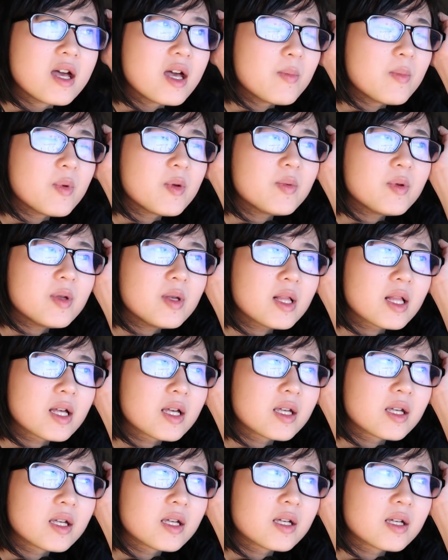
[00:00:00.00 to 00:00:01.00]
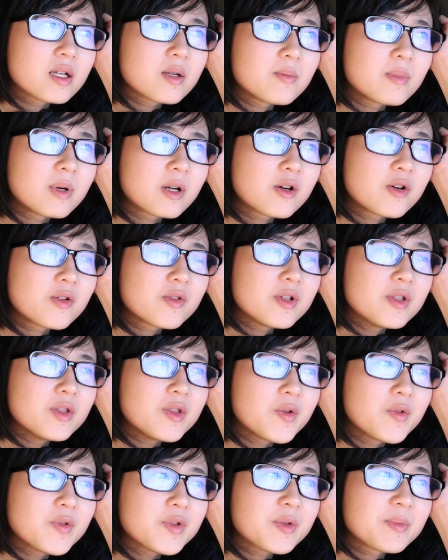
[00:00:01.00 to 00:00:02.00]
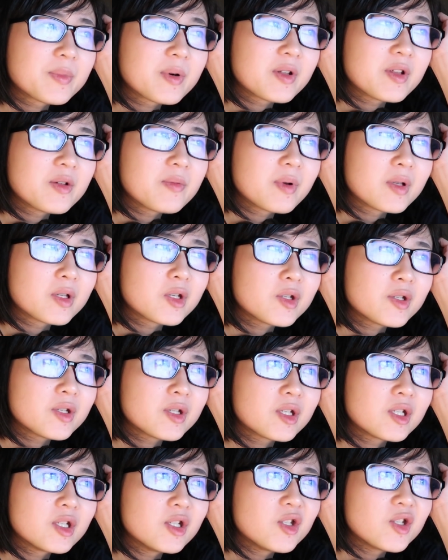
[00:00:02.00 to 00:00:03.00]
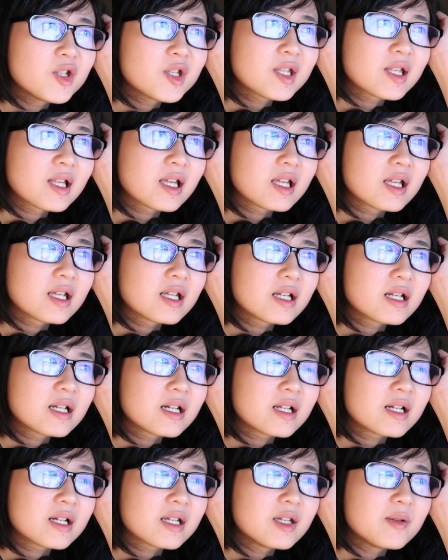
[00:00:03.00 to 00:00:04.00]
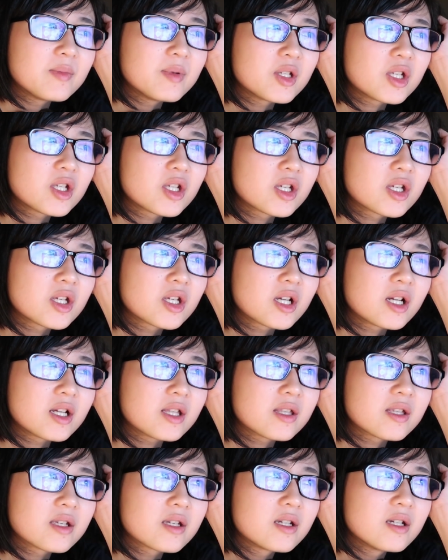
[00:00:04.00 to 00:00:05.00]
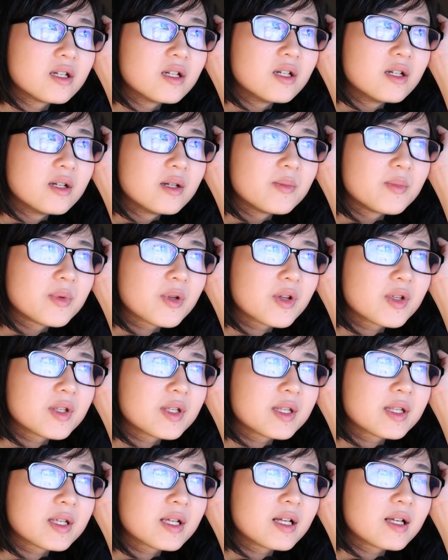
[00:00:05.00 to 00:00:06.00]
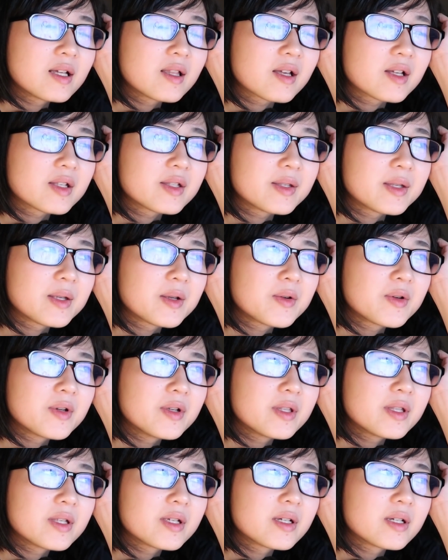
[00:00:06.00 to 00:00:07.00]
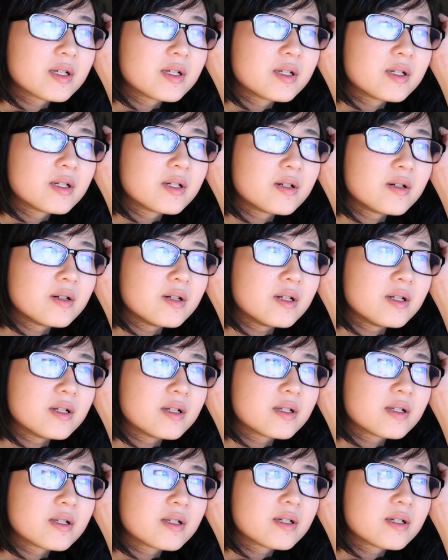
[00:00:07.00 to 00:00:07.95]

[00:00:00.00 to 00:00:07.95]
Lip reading: And maybe like Makorin knows about it, but she just like kind of keep it shut because it's kind of like a secret, right?